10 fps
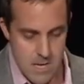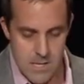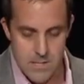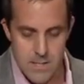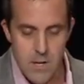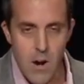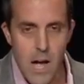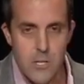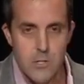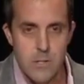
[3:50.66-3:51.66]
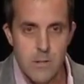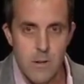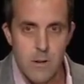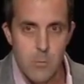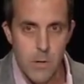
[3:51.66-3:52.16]
His interaction
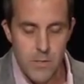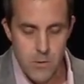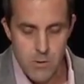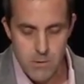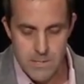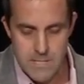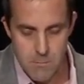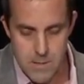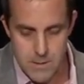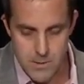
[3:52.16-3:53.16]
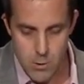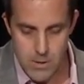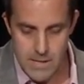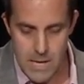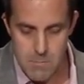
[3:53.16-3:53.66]
with the University of Minnesota
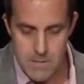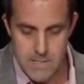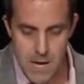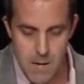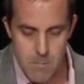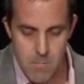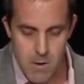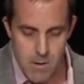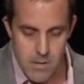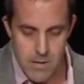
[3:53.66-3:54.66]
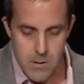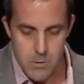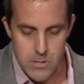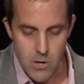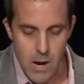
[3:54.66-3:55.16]
came at the time that he
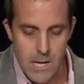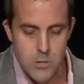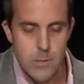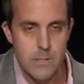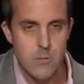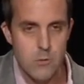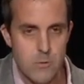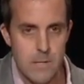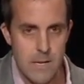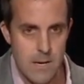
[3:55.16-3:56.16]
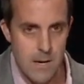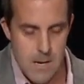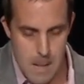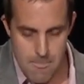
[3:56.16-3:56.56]
was a graduate student here